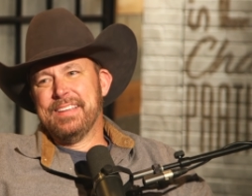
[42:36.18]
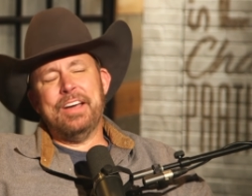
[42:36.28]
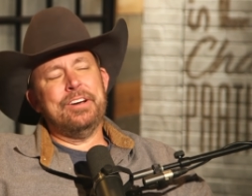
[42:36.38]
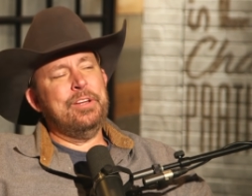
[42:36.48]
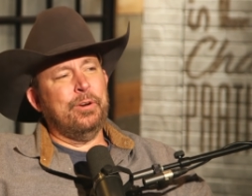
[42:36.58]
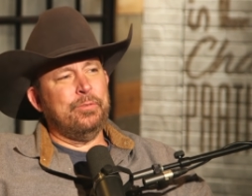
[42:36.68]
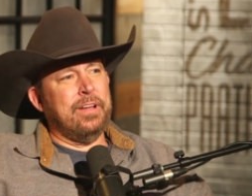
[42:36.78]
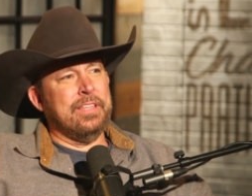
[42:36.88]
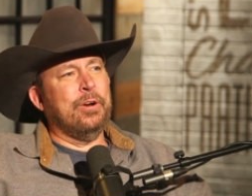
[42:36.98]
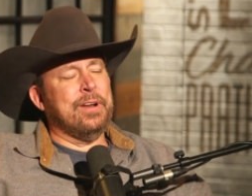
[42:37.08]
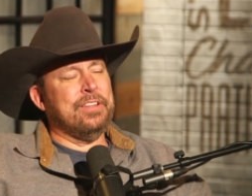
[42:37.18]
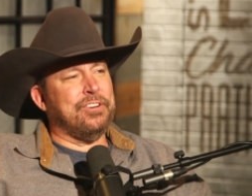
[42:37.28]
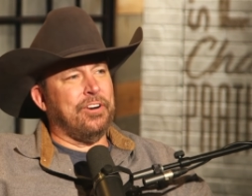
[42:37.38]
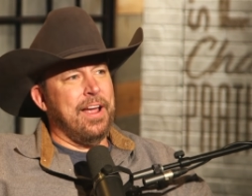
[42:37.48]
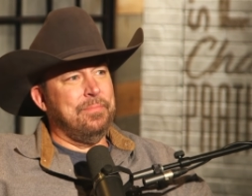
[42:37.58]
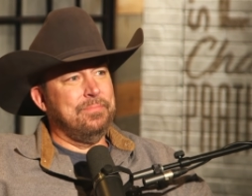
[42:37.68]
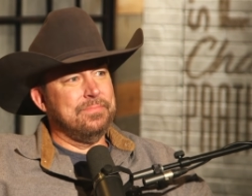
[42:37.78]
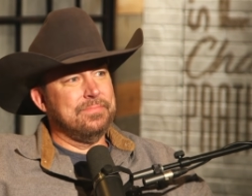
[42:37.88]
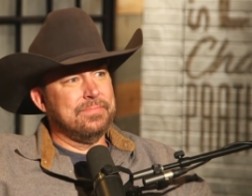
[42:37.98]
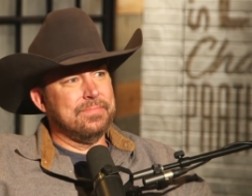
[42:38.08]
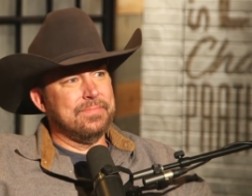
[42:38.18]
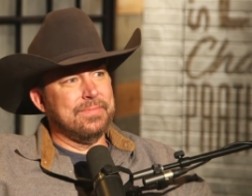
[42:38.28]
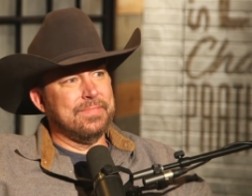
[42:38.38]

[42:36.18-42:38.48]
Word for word: Hunter, you on you on Instagram? On